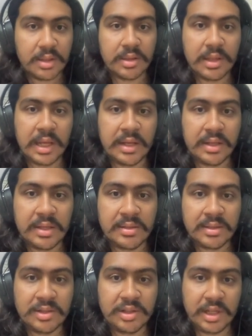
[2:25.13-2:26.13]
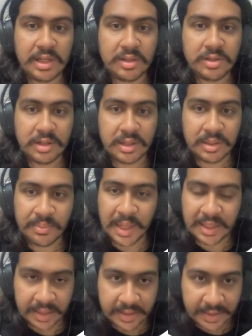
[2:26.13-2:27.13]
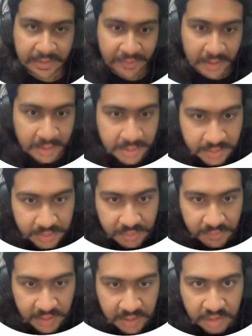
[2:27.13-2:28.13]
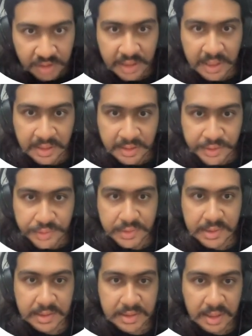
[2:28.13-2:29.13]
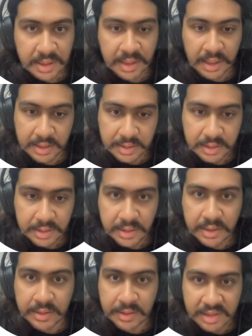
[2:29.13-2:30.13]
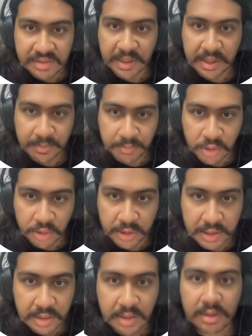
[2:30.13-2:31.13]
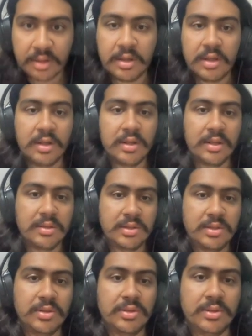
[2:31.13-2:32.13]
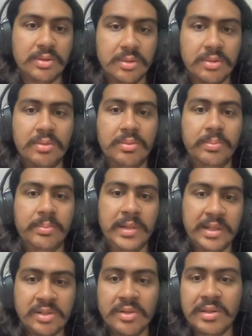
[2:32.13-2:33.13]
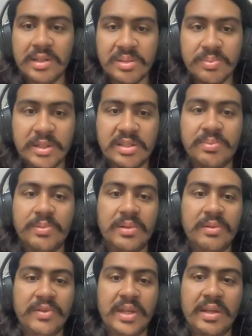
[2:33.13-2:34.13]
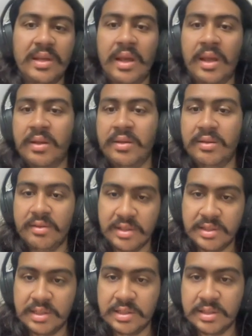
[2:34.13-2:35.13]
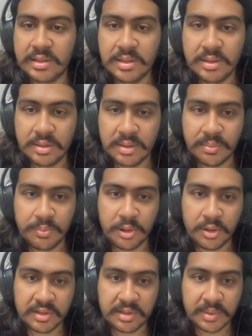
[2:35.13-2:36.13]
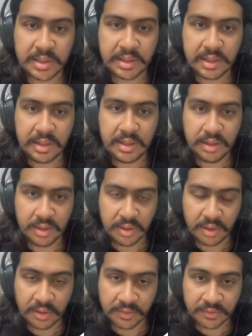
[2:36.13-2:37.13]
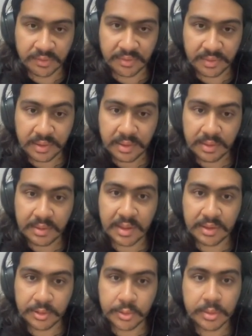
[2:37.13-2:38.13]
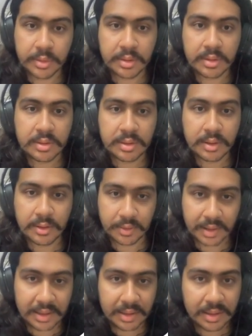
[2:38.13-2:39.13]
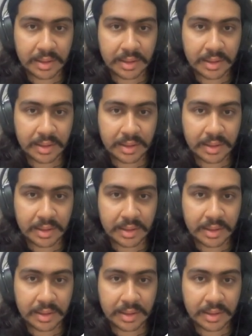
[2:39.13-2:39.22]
there is a change in the magnetic flux which induces a current in this pickup coil. So based on this principle, we can register the proximity of the tooth. Okay,